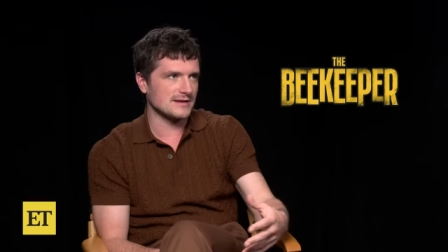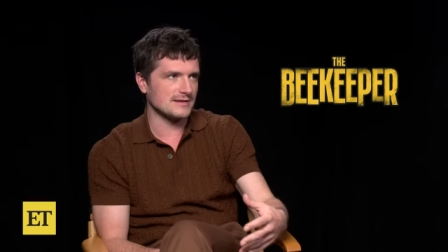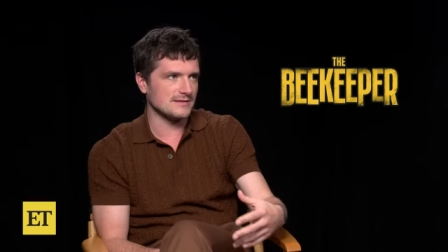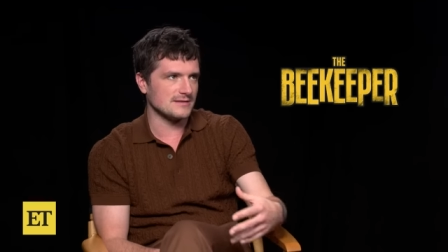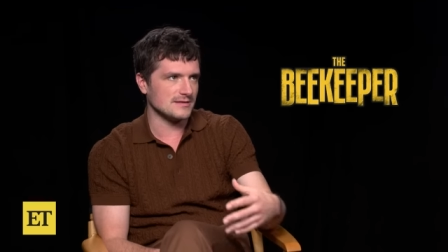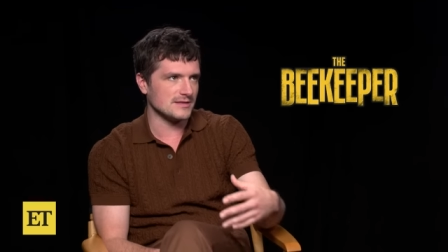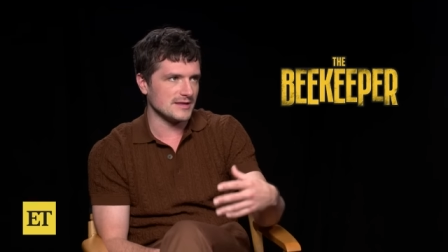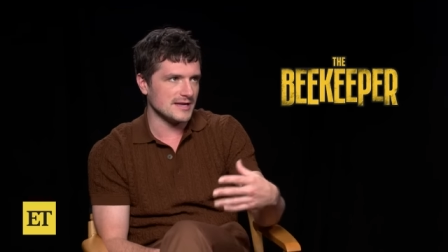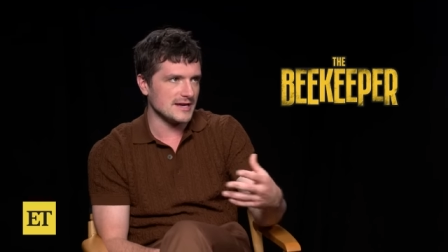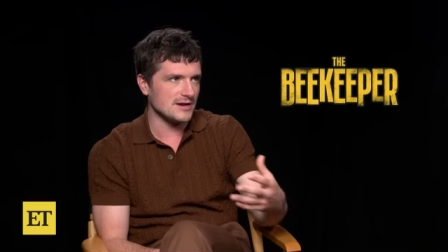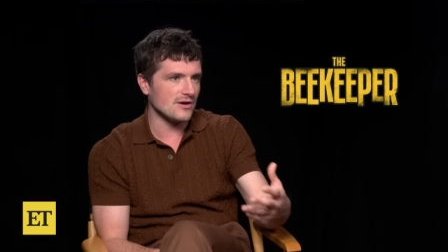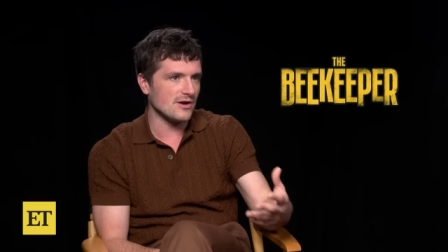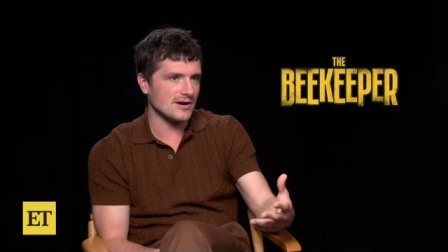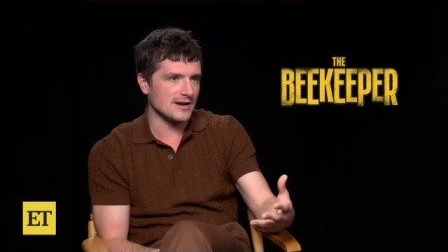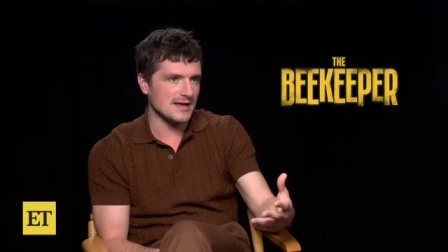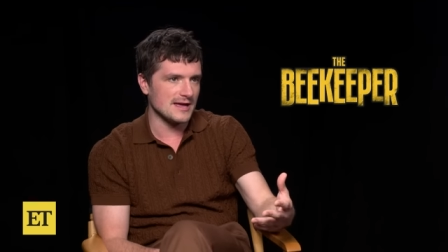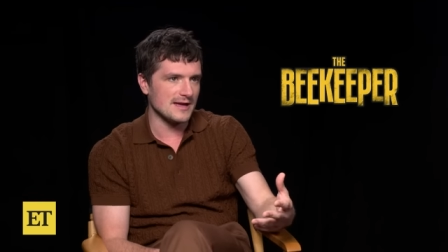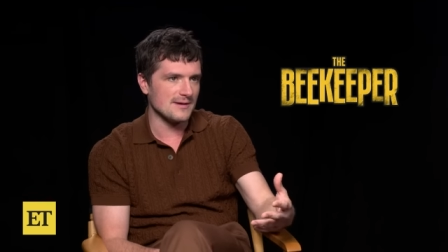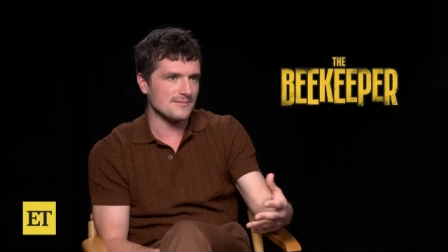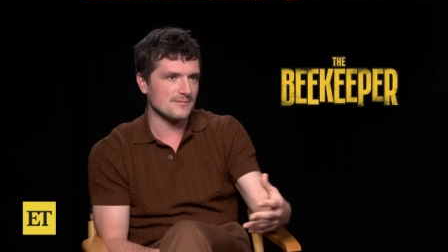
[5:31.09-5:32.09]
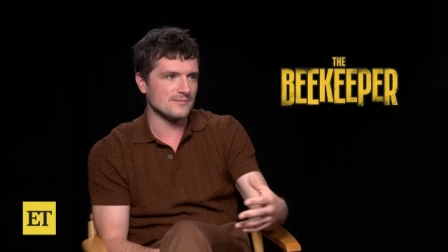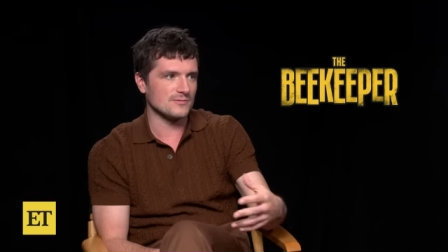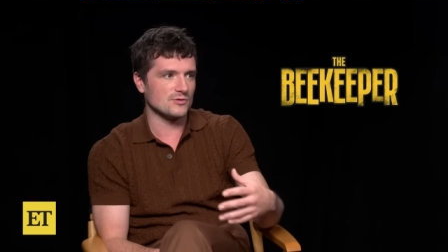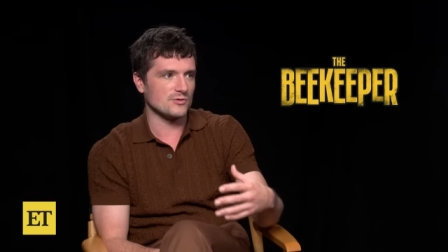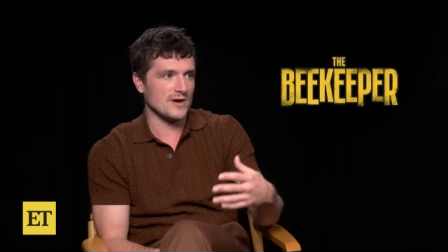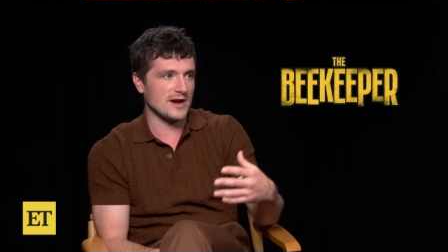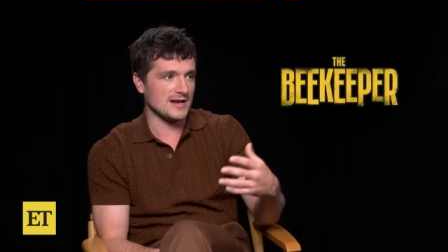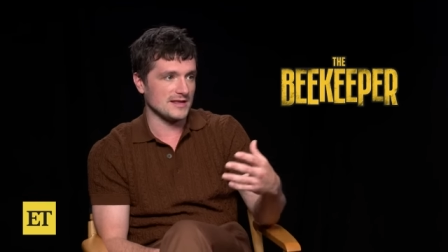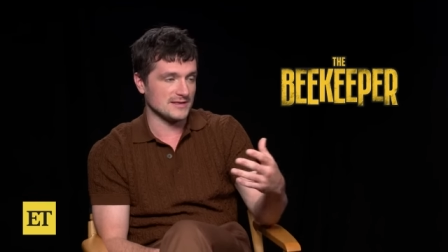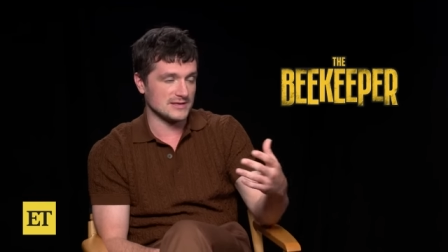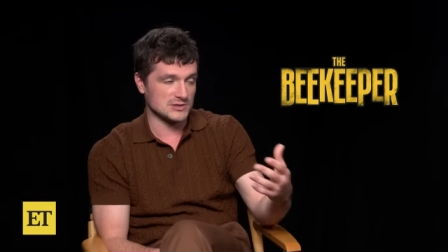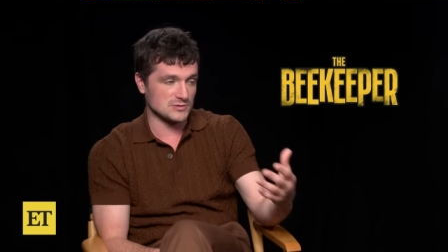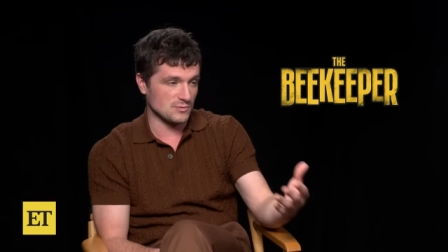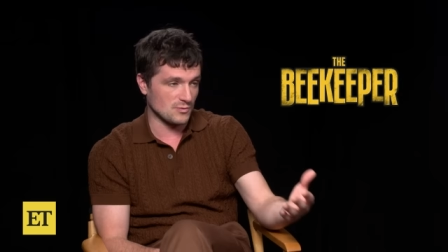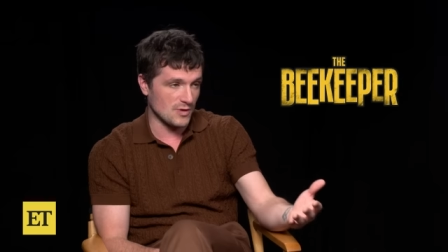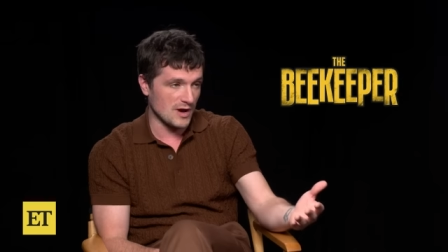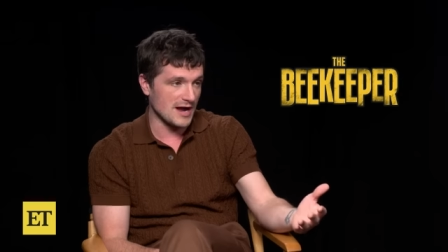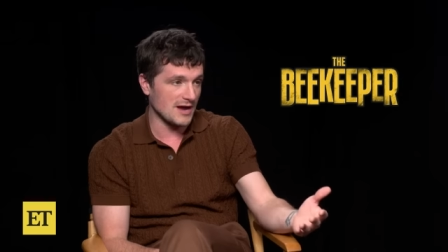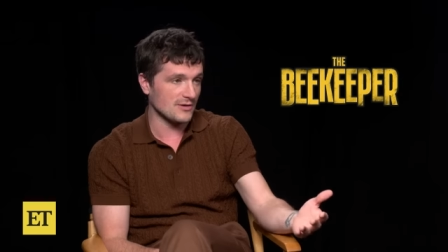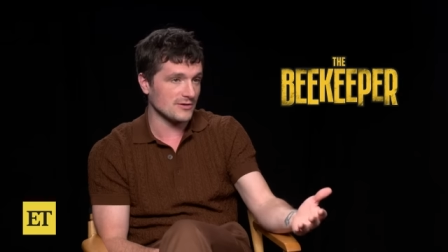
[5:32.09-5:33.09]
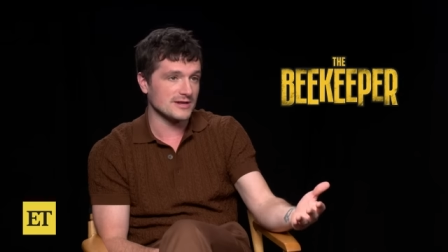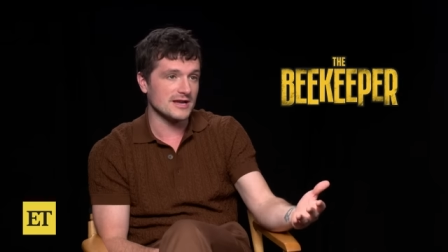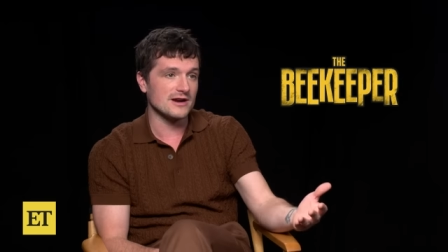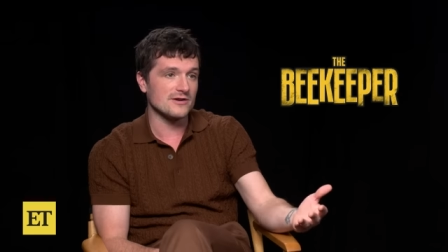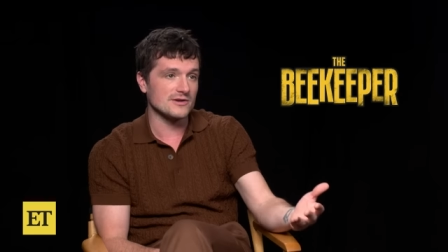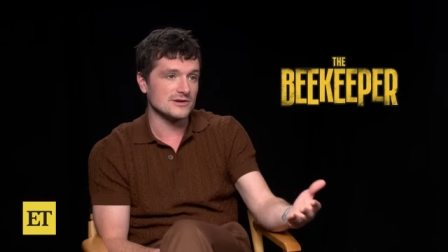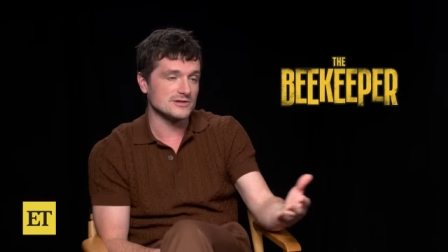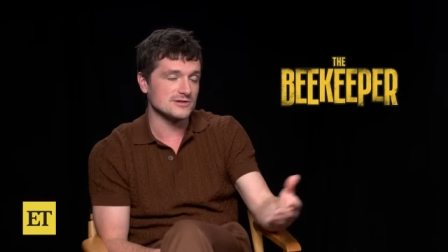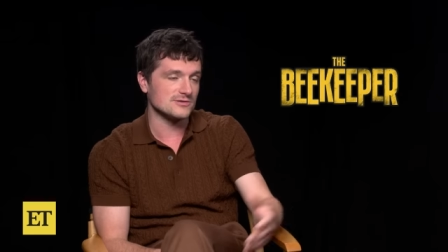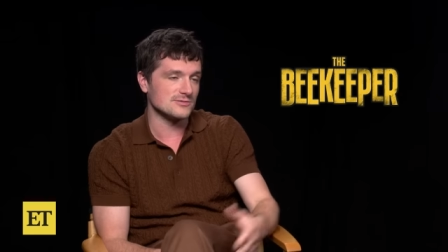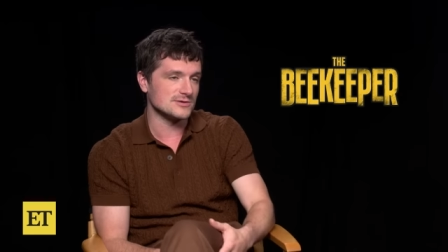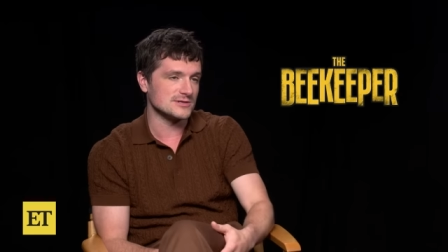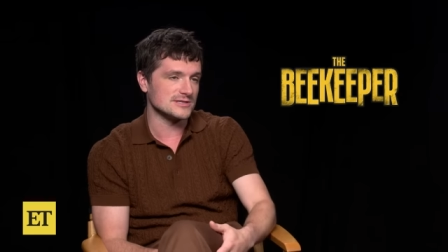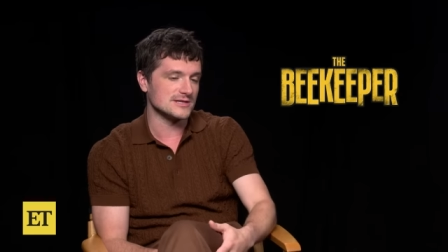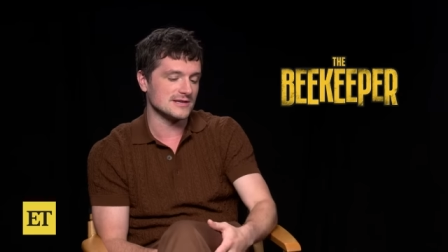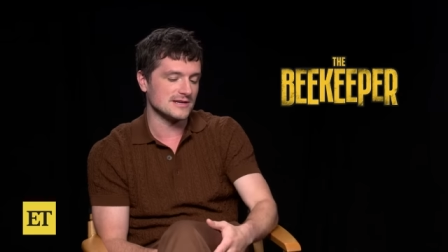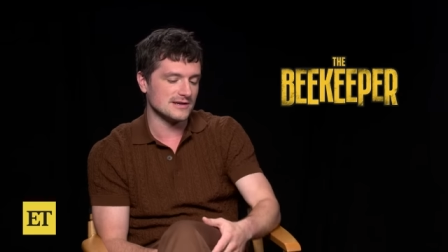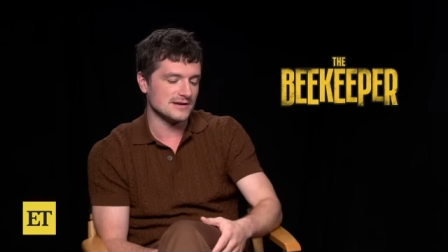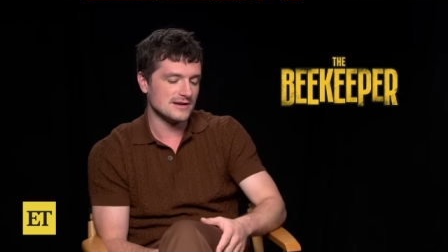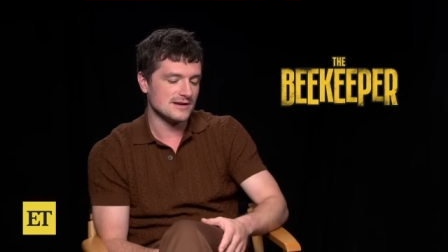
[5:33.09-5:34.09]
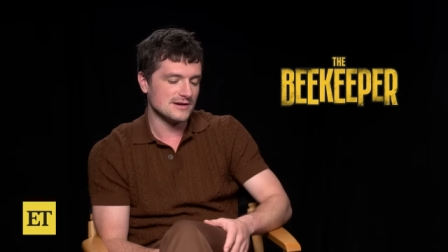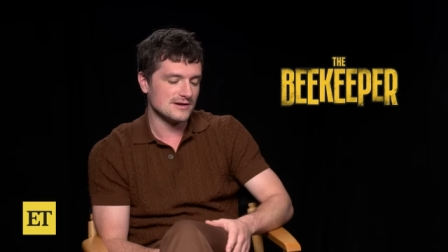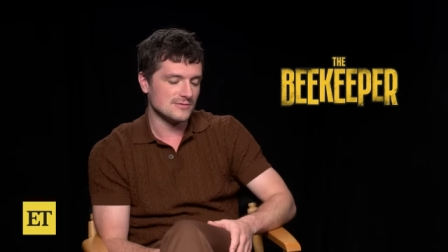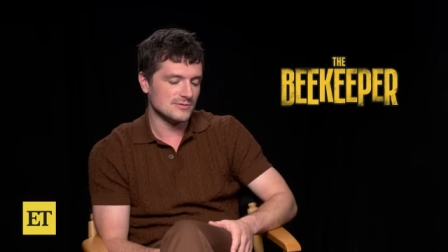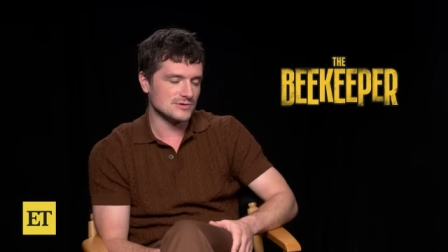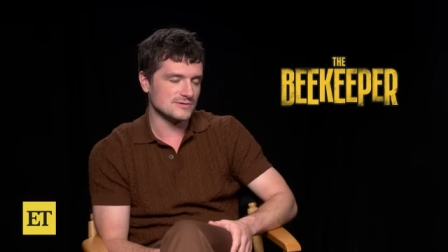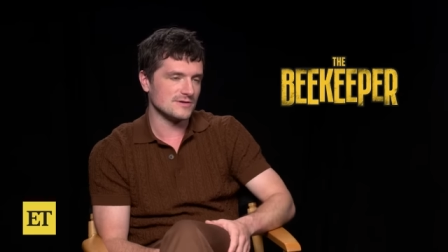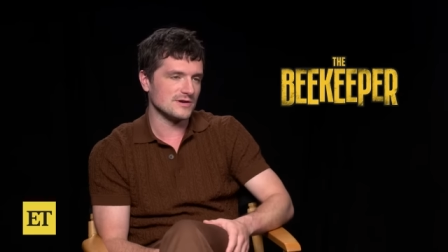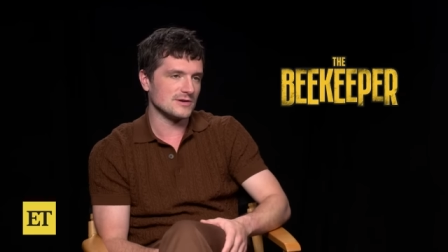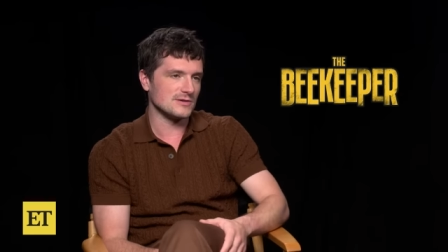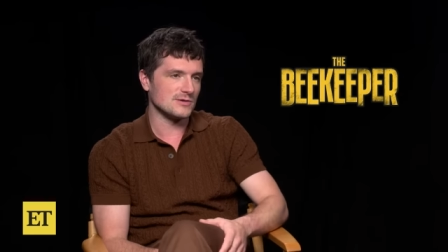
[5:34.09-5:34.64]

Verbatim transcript: lean on him creating this wild character was uh, was very